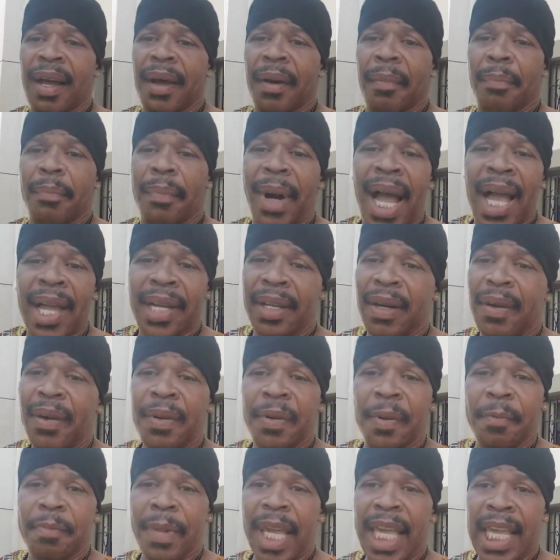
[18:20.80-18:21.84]
By
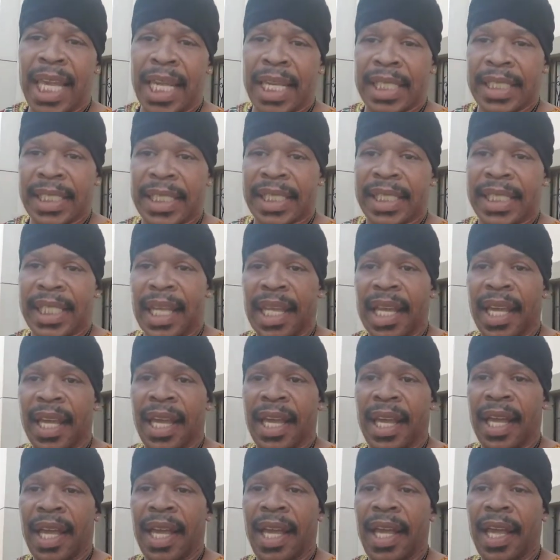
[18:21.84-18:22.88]
no means
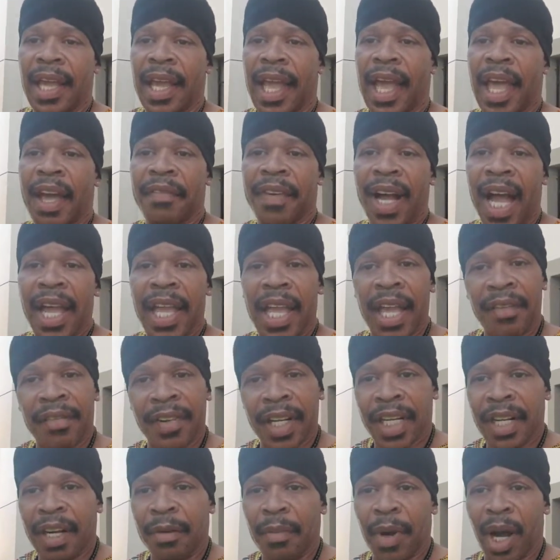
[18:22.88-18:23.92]
have I
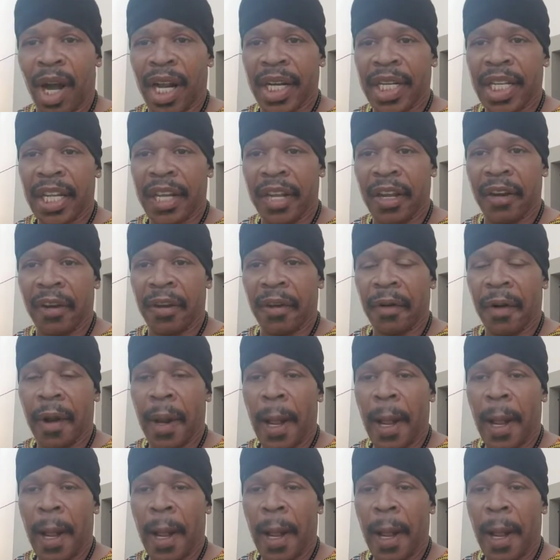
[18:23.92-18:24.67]
ever come on here